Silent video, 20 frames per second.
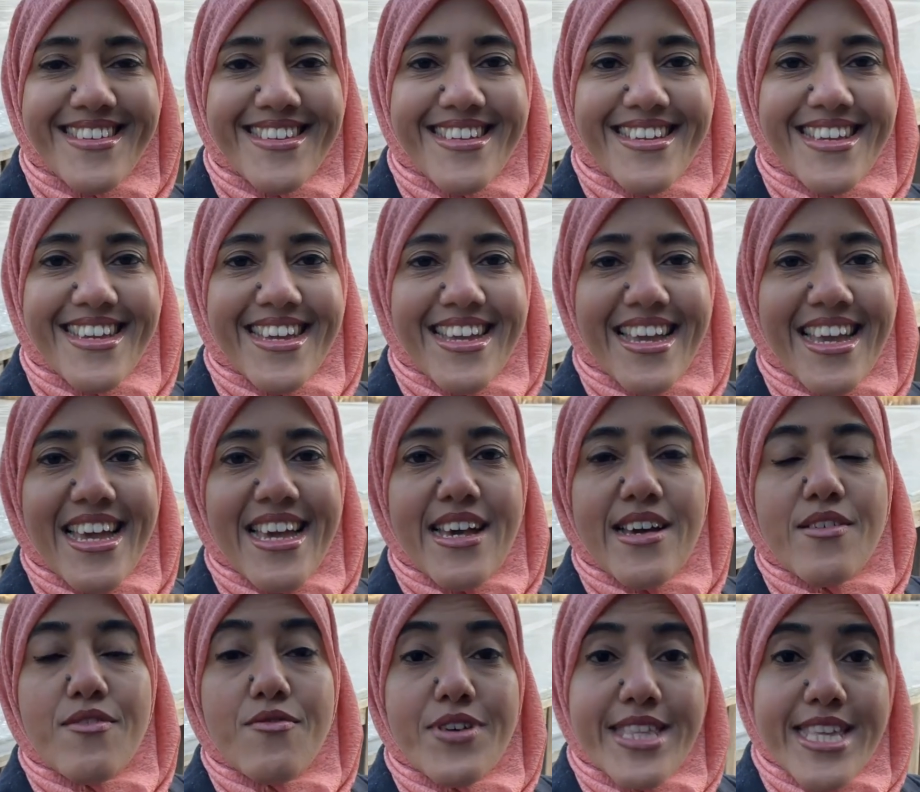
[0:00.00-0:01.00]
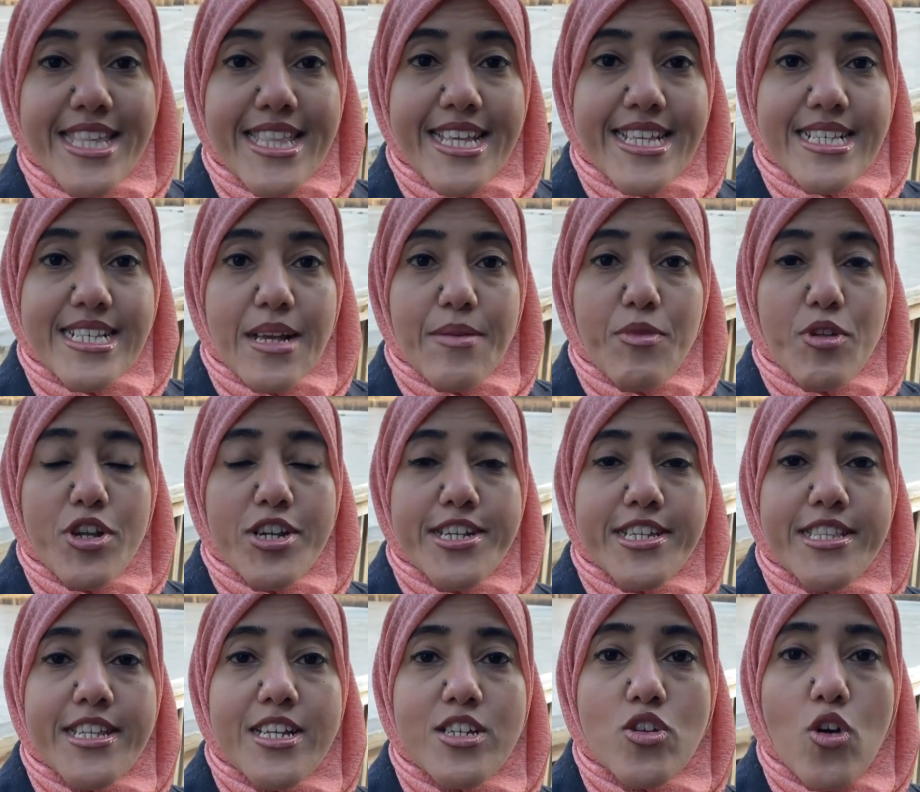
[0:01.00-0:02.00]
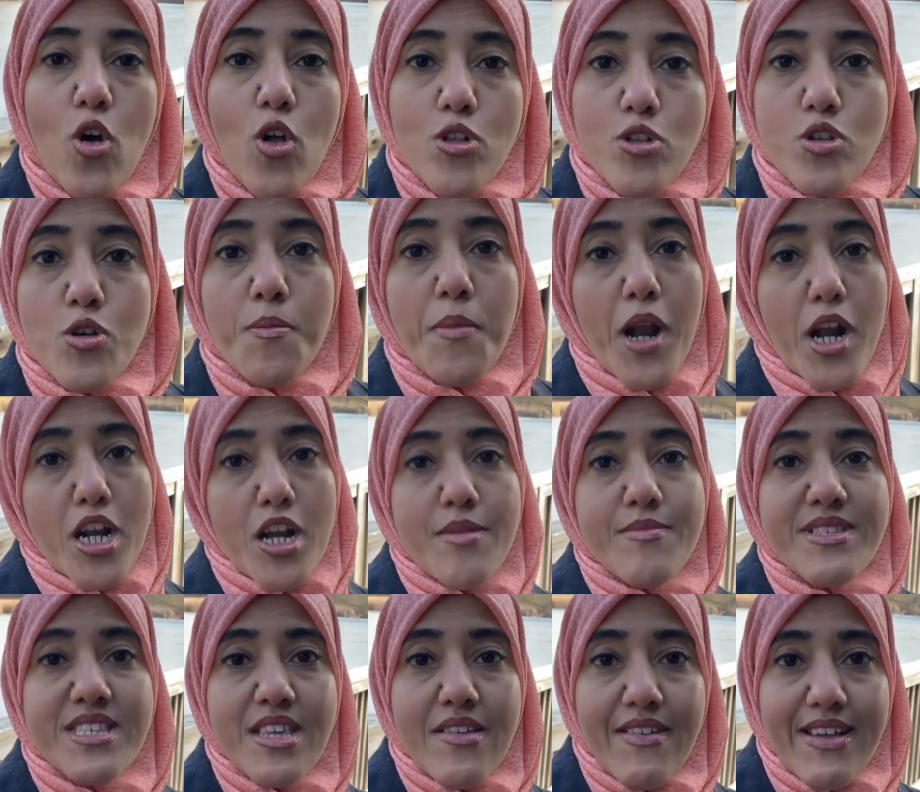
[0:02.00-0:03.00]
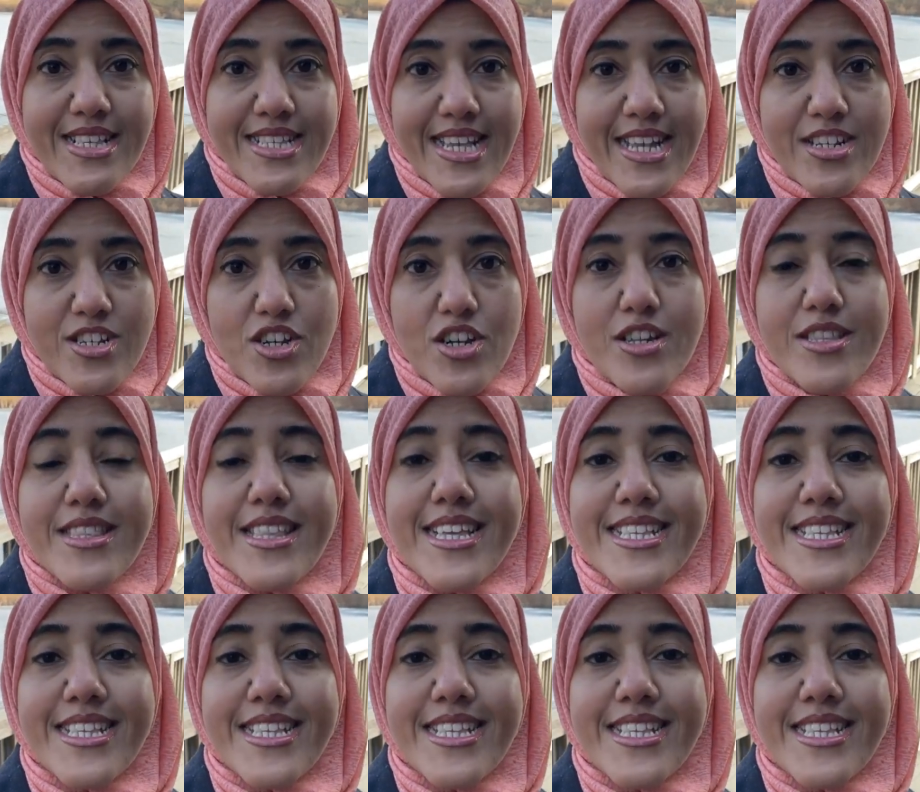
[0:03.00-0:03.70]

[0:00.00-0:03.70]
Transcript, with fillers: own. Within this community, there's also Markham Civic